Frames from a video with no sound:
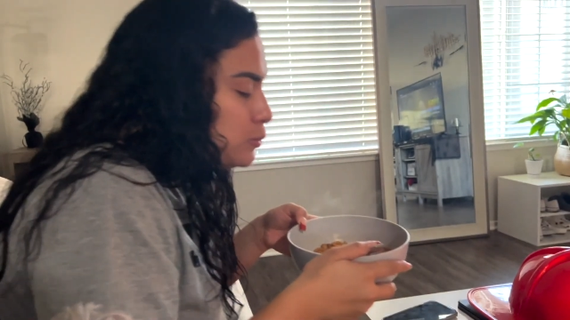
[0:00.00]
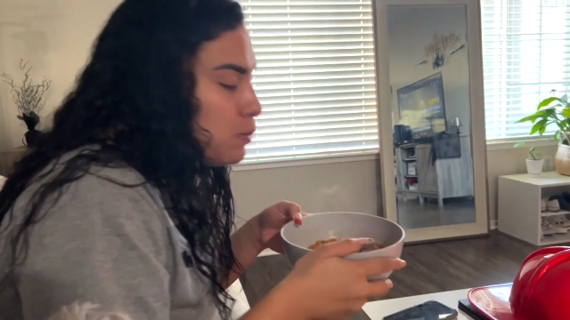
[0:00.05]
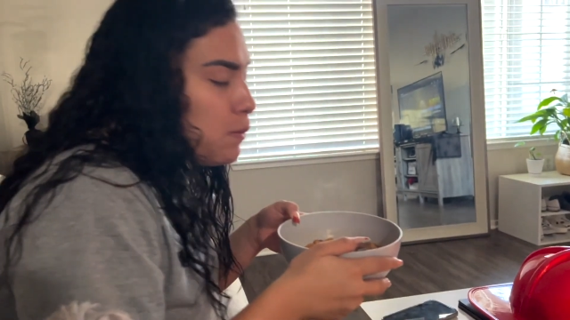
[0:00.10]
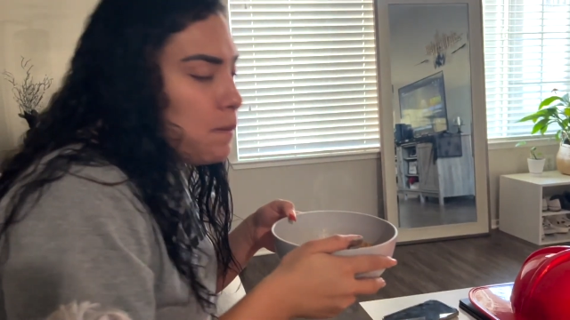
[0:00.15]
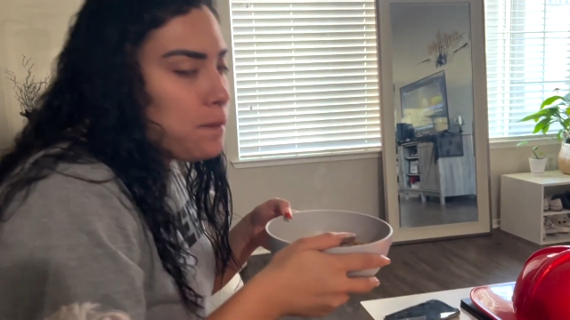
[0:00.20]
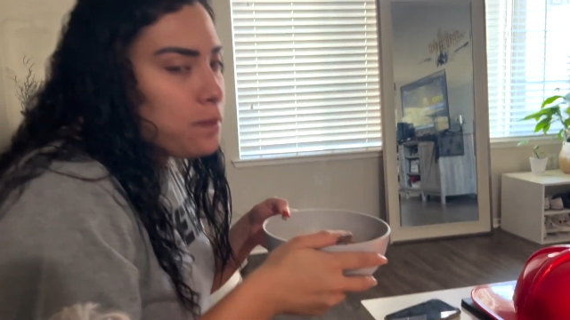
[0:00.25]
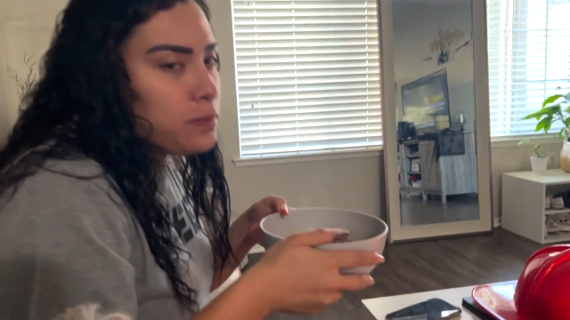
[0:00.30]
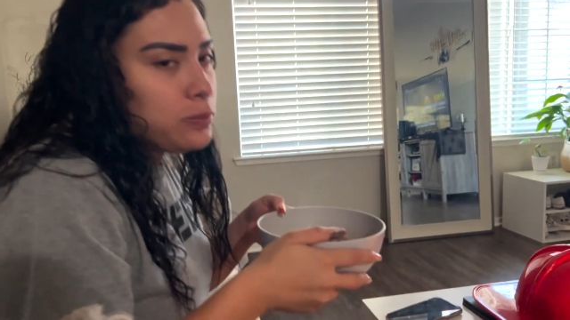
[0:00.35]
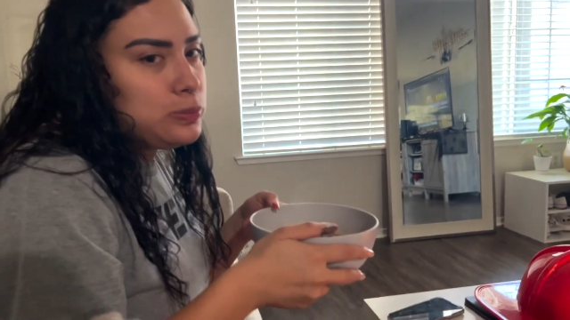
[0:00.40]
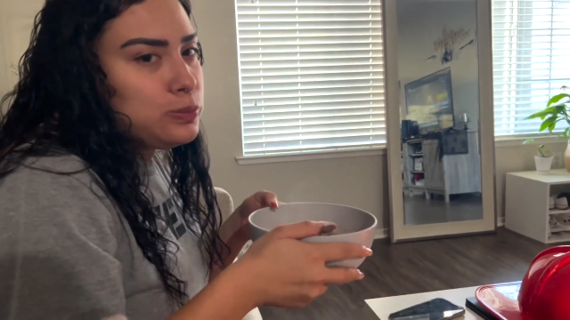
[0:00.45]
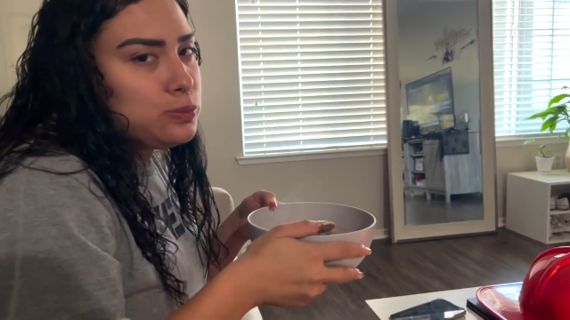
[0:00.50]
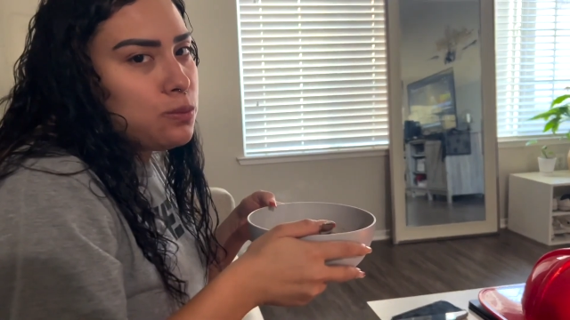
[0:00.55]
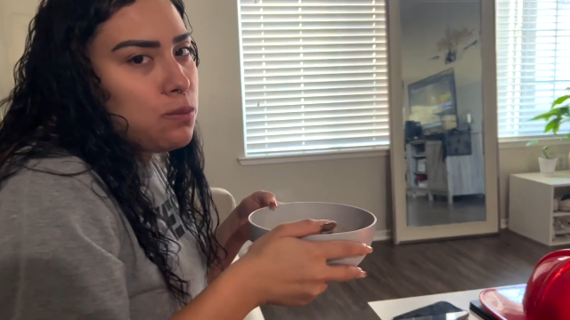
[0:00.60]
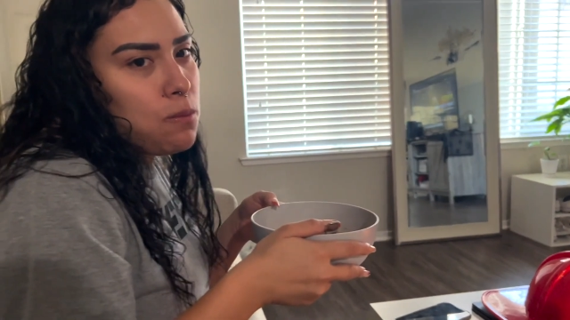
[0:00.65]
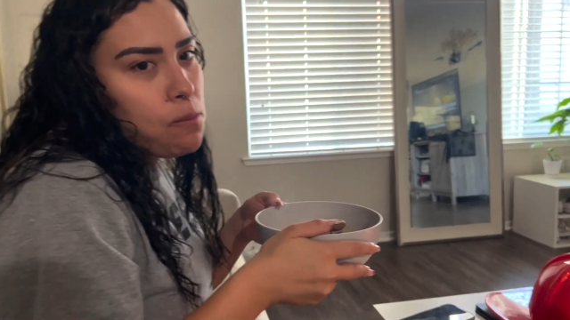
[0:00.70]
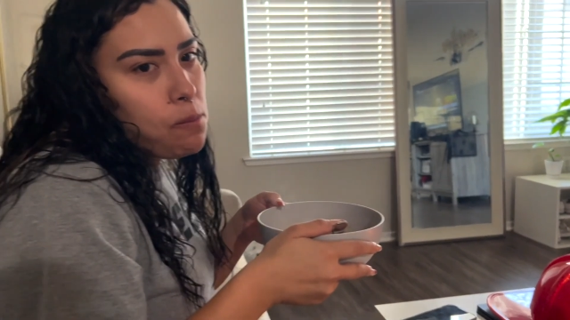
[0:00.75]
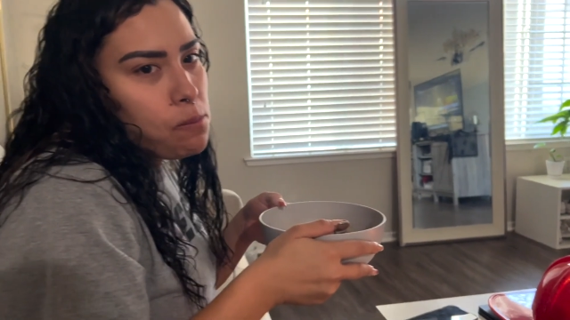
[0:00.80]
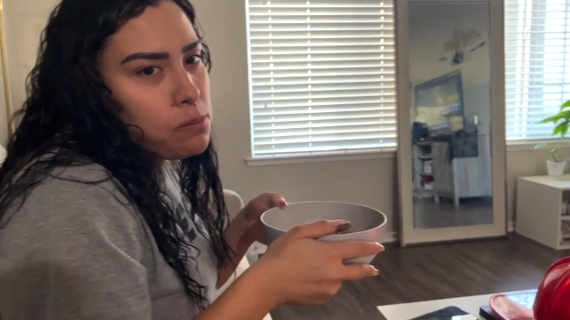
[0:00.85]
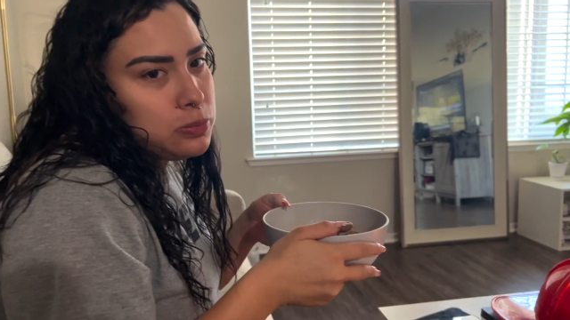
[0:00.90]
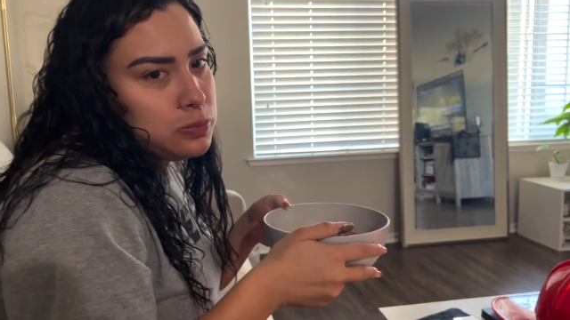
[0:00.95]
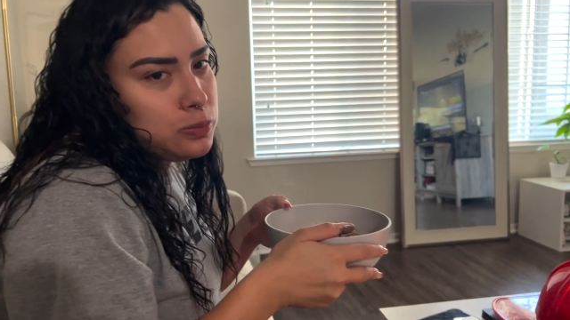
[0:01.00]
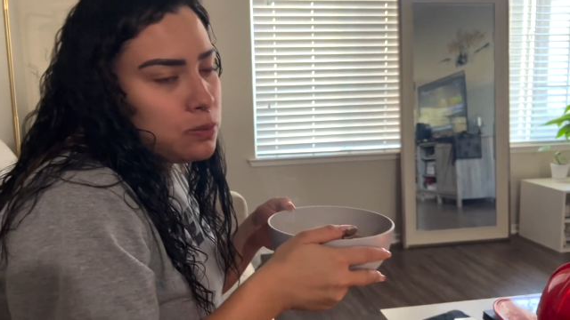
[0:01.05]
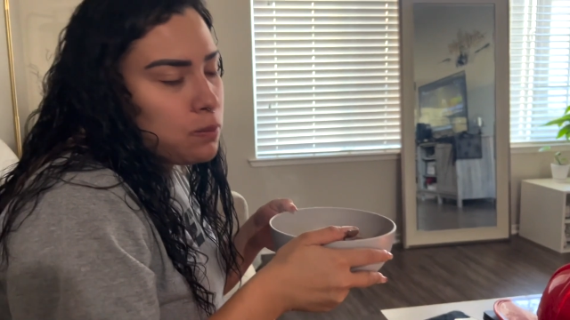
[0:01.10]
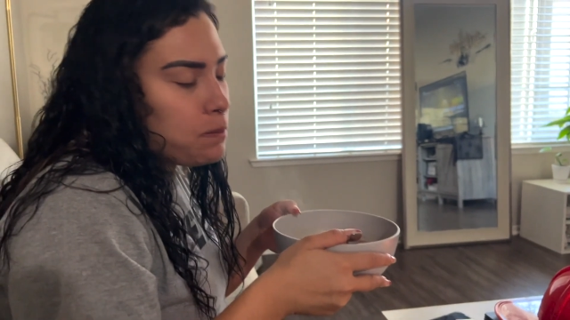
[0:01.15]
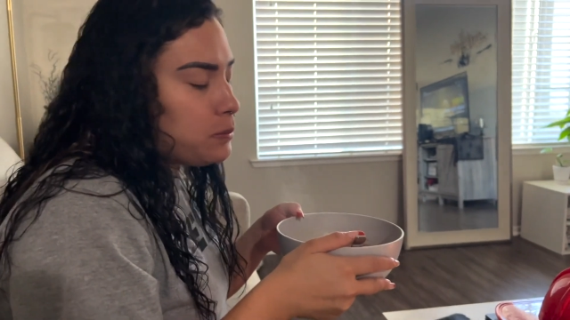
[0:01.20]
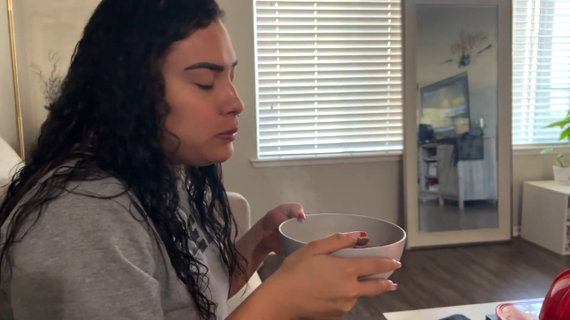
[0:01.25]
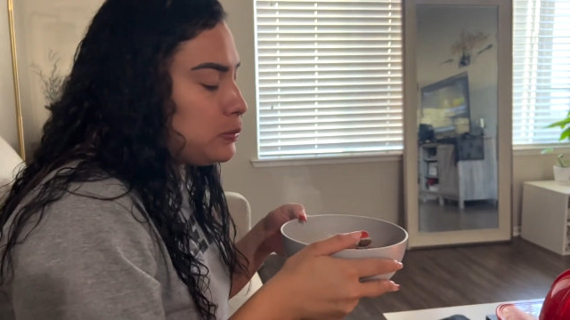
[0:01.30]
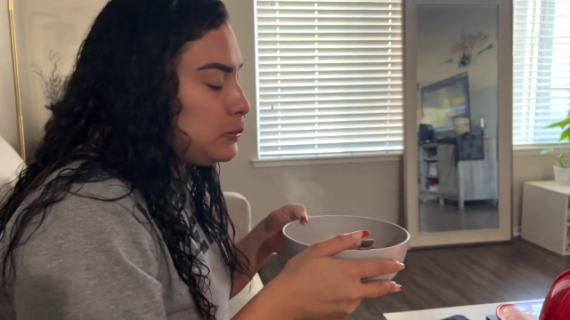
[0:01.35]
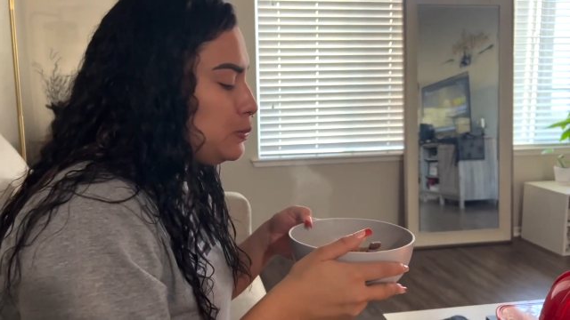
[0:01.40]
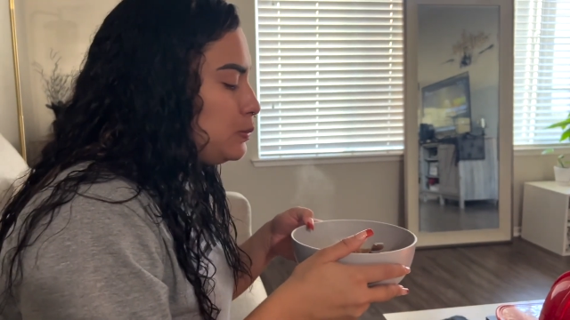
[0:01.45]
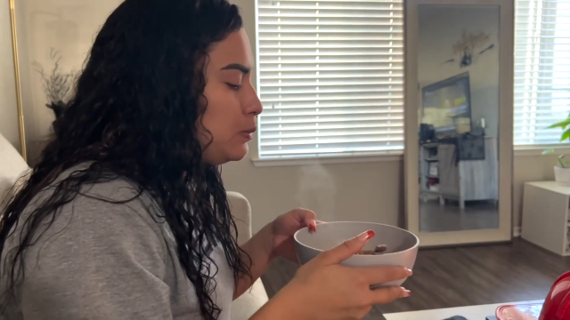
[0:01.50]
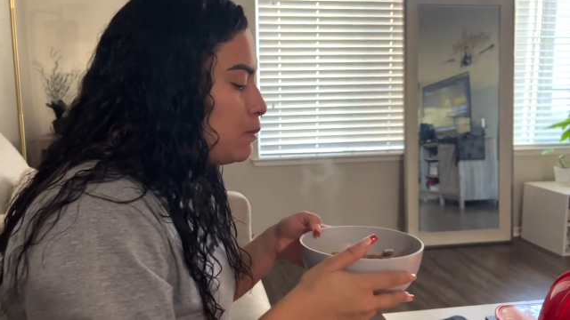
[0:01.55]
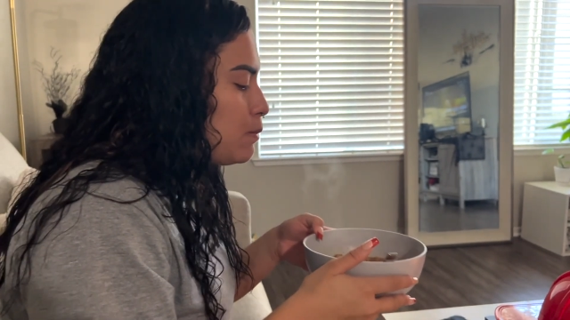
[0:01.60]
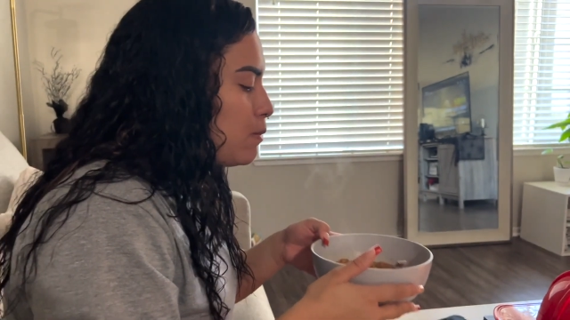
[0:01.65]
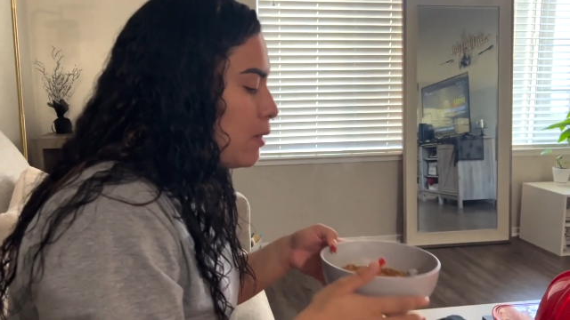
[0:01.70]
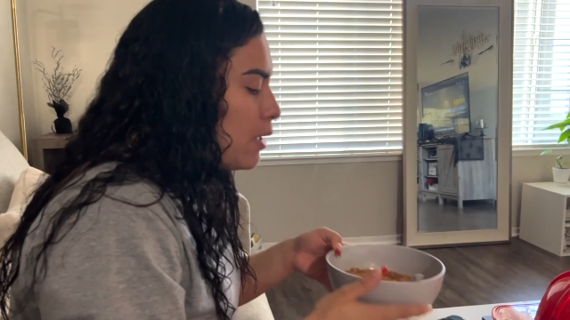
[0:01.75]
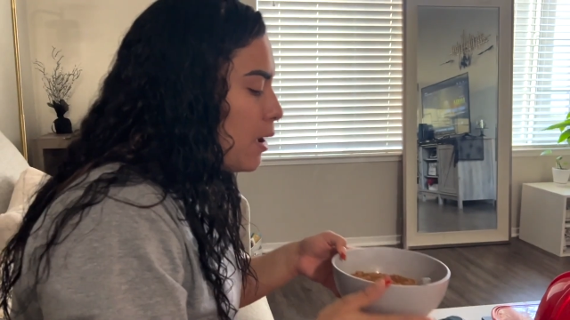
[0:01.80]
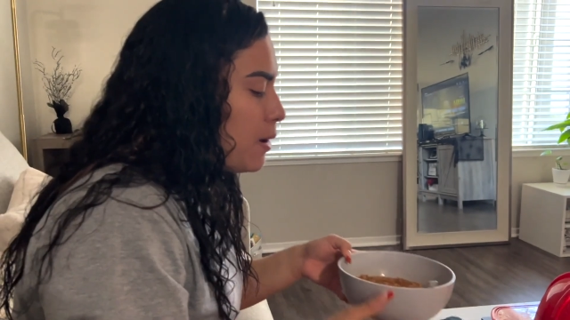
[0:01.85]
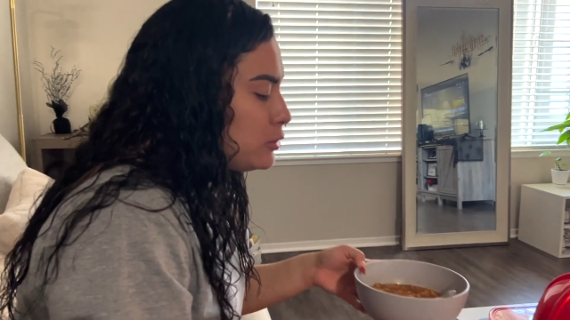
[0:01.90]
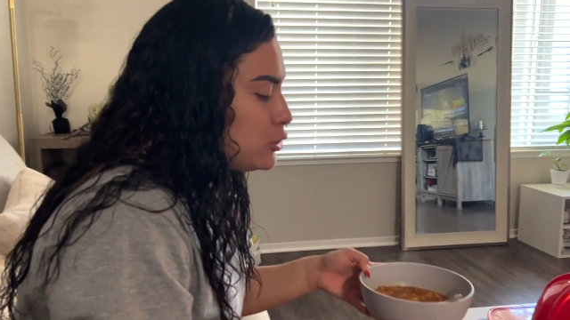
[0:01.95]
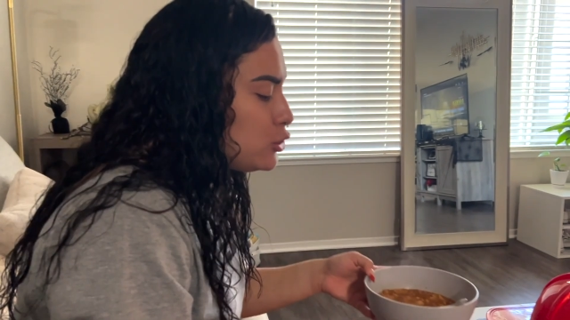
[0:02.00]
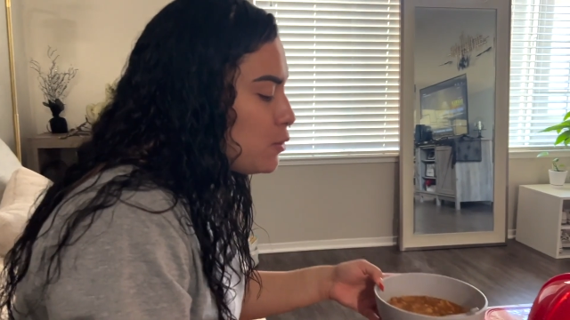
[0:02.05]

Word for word: Mmm. Mm,